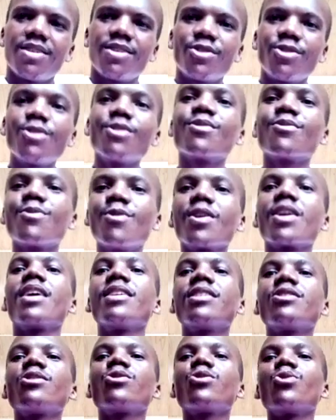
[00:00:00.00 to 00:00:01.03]
Don't
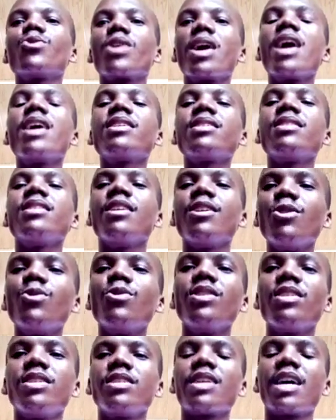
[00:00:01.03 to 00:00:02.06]
forget to write the
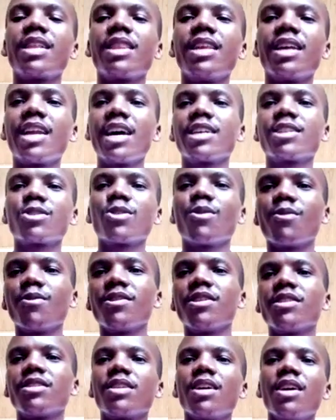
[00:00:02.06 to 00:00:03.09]
unit at the last of
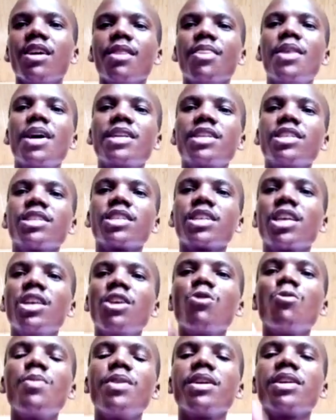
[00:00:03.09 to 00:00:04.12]
it. That is
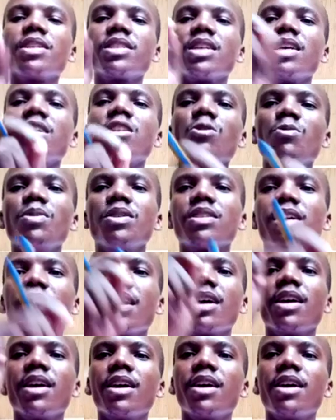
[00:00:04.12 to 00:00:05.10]
cubic centimeters.